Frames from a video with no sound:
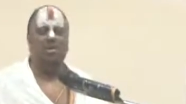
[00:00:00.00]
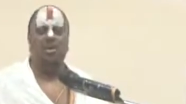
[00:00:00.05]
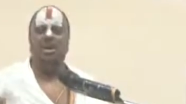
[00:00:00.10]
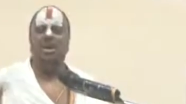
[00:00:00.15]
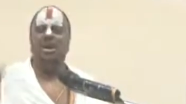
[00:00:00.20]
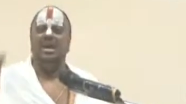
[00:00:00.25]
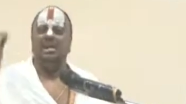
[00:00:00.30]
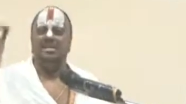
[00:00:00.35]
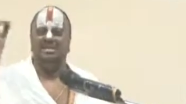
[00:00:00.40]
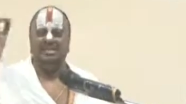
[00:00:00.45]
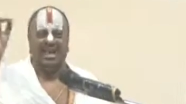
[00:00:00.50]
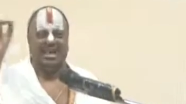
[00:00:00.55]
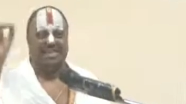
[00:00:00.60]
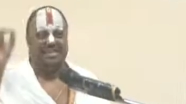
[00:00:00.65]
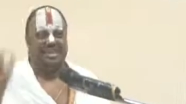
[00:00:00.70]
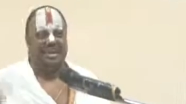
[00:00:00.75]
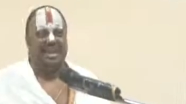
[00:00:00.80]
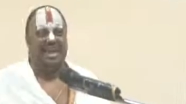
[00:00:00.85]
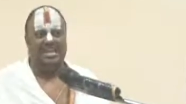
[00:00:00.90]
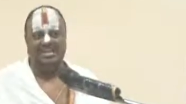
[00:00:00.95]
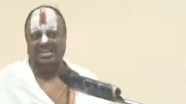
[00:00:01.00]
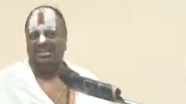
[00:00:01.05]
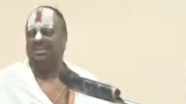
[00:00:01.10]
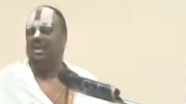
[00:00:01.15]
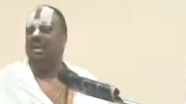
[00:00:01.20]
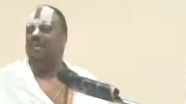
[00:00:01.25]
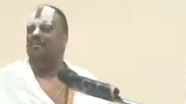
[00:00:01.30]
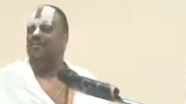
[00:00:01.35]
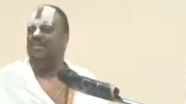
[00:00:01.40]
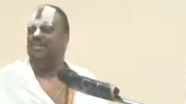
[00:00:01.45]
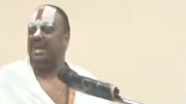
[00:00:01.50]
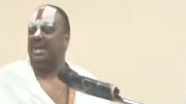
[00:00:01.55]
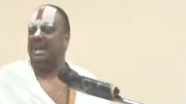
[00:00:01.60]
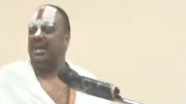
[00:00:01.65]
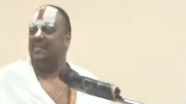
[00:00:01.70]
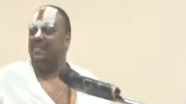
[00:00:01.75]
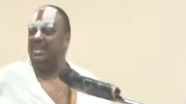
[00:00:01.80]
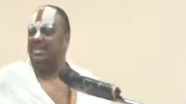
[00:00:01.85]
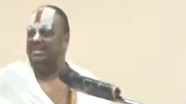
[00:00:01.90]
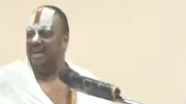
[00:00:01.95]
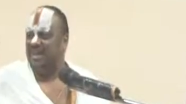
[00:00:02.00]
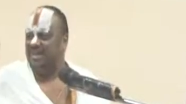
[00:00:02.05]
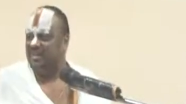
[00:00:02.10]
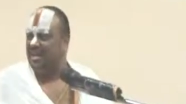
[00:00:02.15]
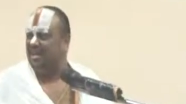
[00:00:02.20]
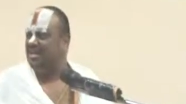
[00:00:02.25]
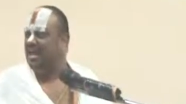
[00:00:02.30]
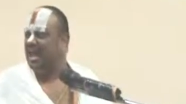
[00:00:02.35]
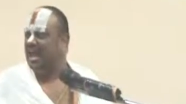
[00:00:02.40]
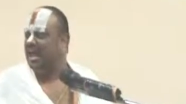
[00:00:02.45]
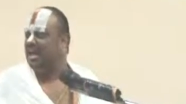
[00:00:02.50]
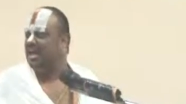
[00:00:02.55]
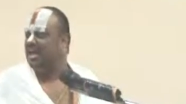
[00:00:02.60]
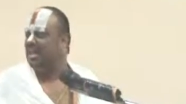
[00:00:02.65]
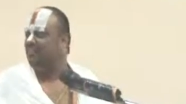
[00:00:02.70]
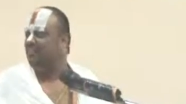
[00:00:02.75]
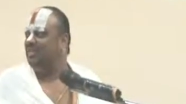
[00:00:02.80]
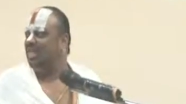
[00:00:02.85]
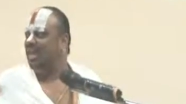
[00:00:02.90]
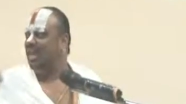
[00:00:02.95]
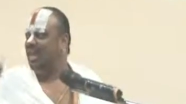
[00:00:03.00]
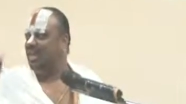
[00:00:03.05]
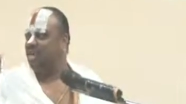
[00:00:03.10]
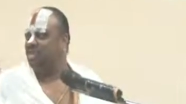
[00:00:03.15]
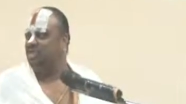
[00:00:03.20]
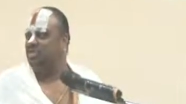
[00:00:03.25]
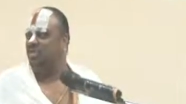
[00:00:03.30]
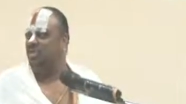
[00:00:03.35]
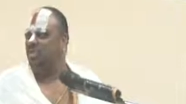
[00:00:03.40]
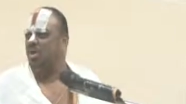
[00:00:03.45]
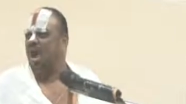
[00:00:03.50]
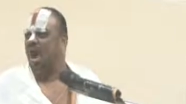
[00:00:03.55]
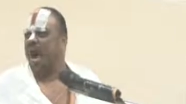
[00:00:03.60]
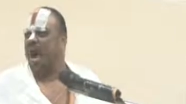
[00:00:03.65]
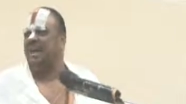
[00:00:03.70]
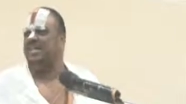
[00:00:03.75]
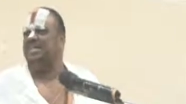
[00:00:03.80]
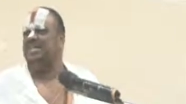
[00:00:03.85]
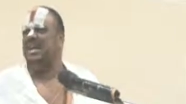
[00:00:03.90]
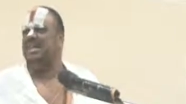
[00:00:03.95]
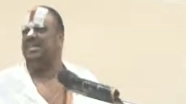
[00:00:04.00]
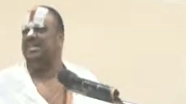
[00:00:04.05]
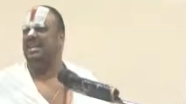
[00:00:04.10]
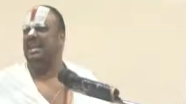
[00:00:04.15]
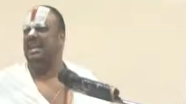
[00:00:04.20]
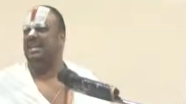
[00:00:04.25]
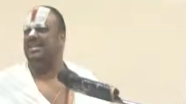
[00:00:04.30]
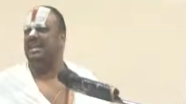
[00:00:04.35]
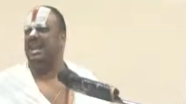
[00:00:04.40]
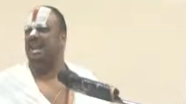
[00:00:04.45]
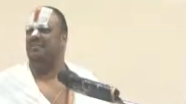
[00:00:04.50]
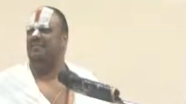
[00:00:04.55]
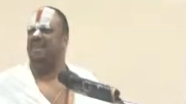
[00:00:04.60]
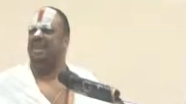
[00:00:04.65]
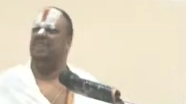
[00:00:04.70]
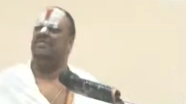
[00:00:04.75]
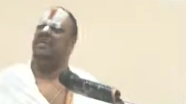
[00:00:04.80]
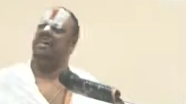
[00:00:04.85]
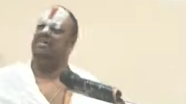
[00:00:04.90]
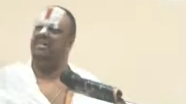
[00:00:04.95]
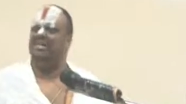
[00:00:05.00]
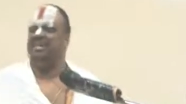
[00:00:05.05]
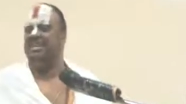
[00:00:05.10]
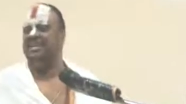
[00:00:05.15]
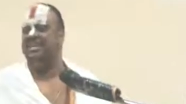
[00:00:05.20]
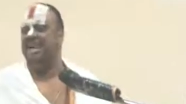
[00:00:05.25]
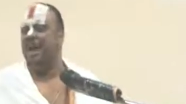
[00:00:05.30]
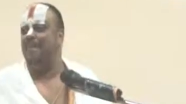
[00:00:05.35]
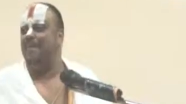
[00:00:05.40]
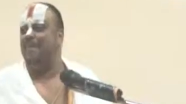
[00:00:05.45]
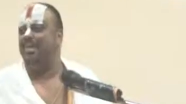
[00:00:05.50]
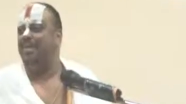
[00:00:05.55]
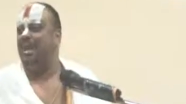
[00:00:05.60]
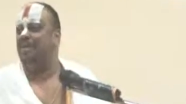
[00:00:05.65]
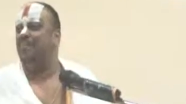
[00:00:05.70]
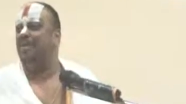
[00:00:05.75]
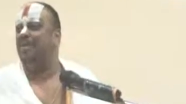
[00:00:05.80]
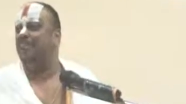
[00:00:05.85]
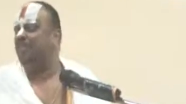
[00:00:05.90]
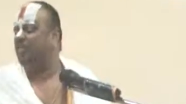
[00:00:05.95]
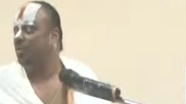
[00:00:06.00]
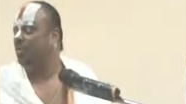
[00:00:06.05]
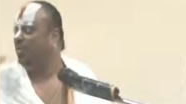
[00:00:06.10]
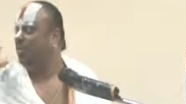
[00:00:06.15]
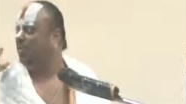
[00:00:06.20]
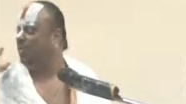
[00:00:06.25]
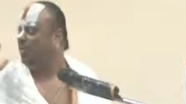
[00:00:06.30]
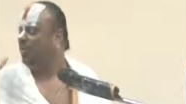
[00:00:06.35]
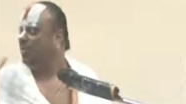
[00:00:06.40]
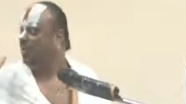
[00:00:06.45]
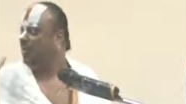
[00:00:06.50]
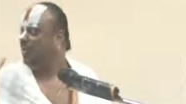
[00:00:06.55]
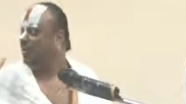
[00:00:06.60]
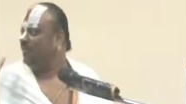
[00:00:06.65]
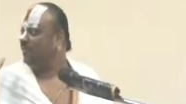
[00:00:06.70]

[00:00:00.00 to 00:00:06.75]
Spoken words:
So chetanas, which are having chaitanya, if they are understood, achetanas are very well within the ambit and purview.